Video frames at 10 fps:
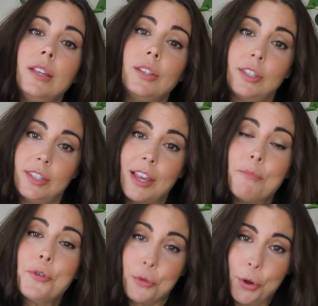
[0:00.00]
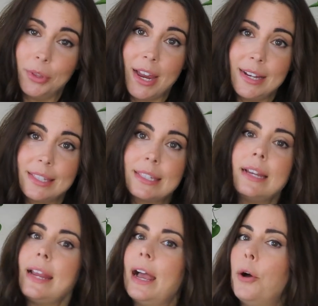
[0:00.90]
some grow lights.
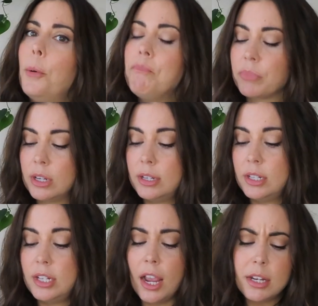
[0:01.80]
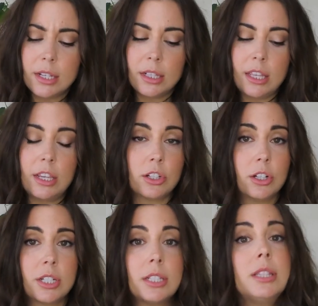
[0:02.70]
Now, technically these
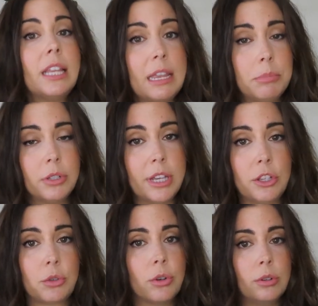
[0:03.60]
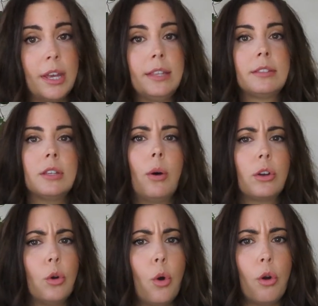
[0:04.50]
aren't labeled as grow lights, so
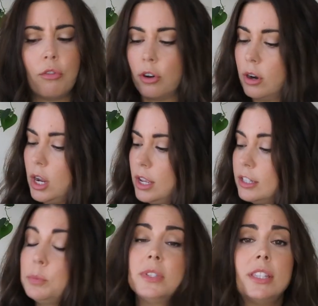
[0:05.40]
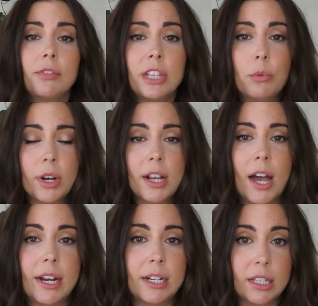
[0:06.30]
I'll go over specifically what I
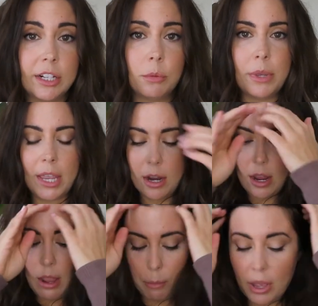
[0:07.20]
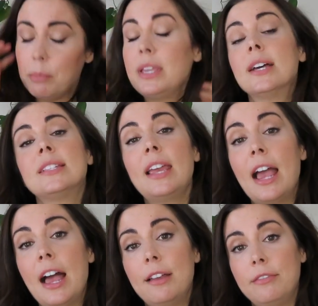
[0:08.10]
got in a little bit. But because I
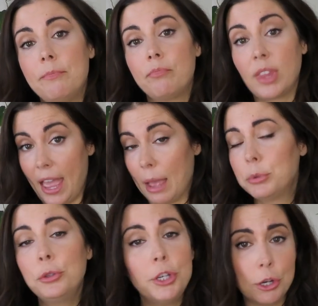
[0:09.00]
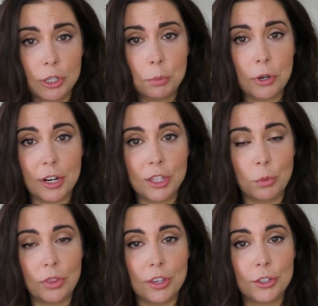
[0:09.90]
have absolutely no experience
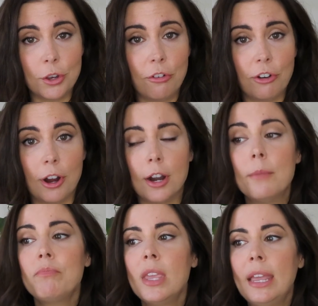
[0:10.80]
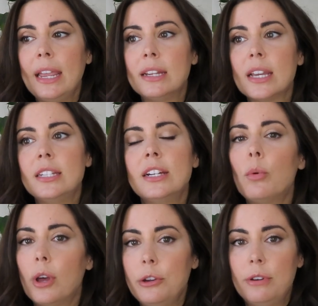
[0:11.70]
with this so far, and I
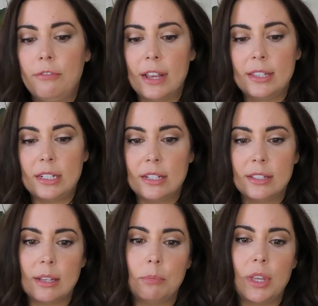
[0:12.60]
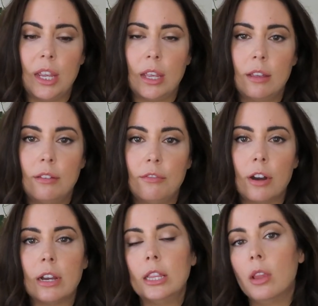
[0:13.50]
didn't want to invest in something
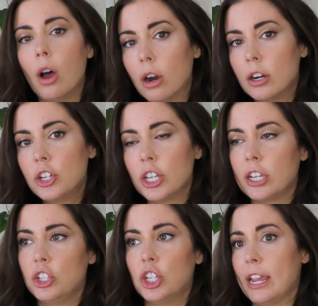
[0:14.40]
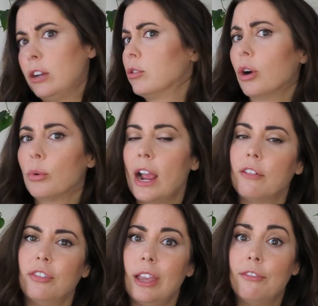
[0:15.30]
very large, like a giant grow
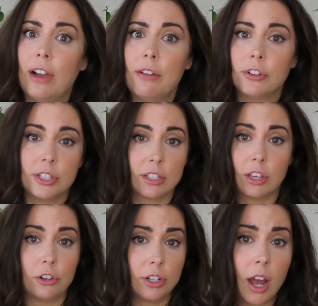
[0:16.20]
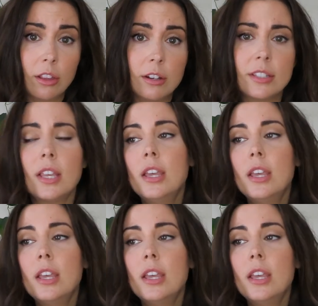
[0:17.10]
rack for like $500 or $600,